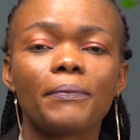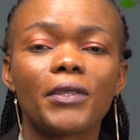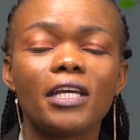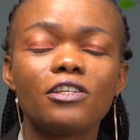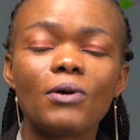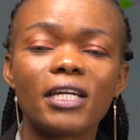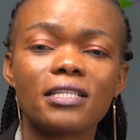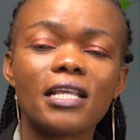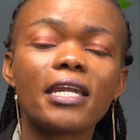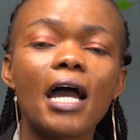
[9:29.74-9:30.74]
get to
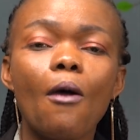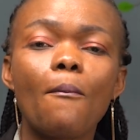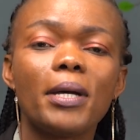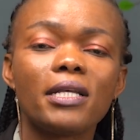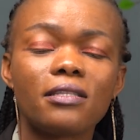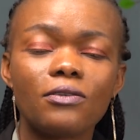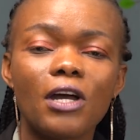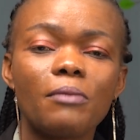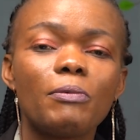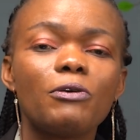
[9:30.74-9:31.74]
understand how best you
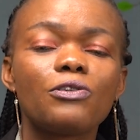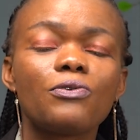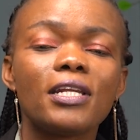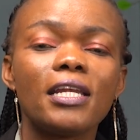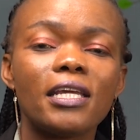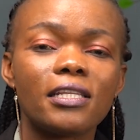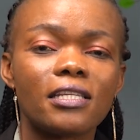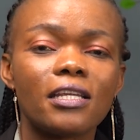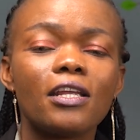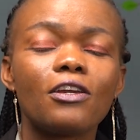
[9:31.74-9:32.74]
can be able to
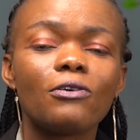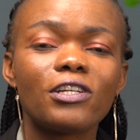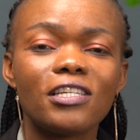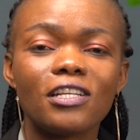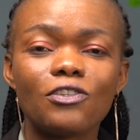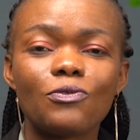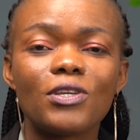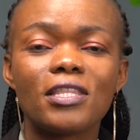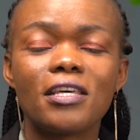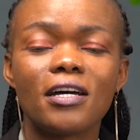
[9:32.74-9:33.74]
relate, not just
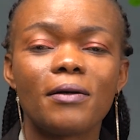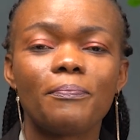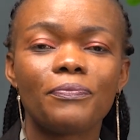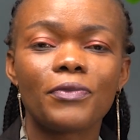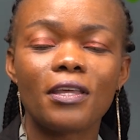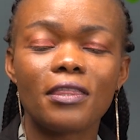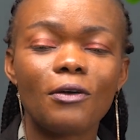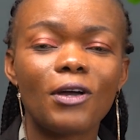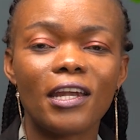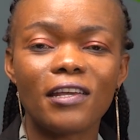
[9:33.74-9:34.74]
with the
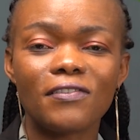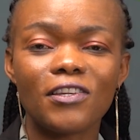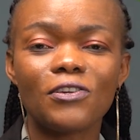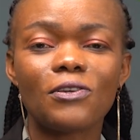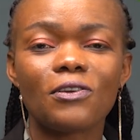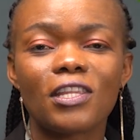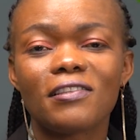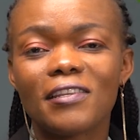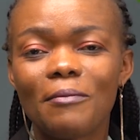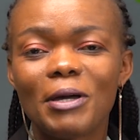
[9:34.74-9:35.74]
organization or the
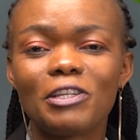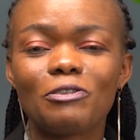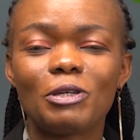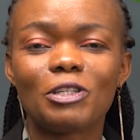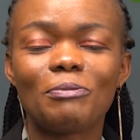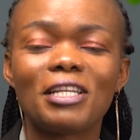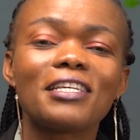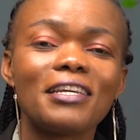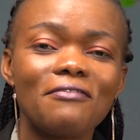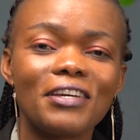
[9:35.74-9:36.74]
senior management, but
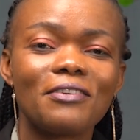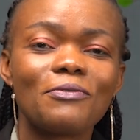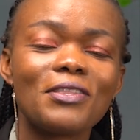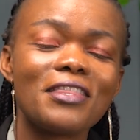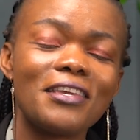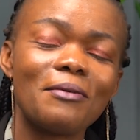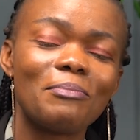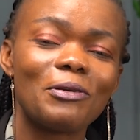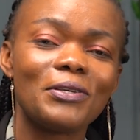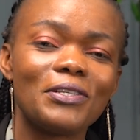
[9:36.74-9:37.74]
even with the
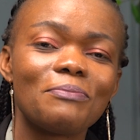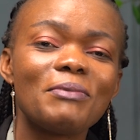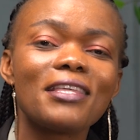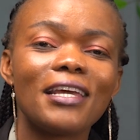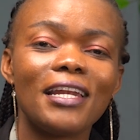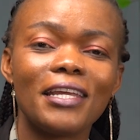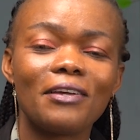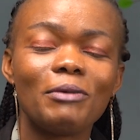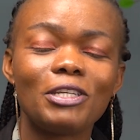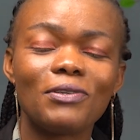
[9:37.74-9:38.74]
employees, being the
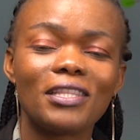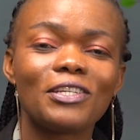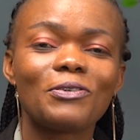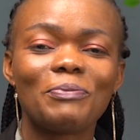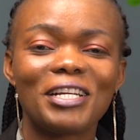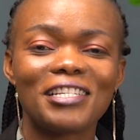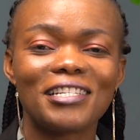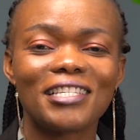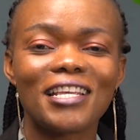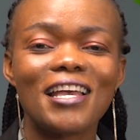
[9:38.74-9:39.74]
link between the two
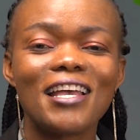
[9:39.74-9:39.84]
parties.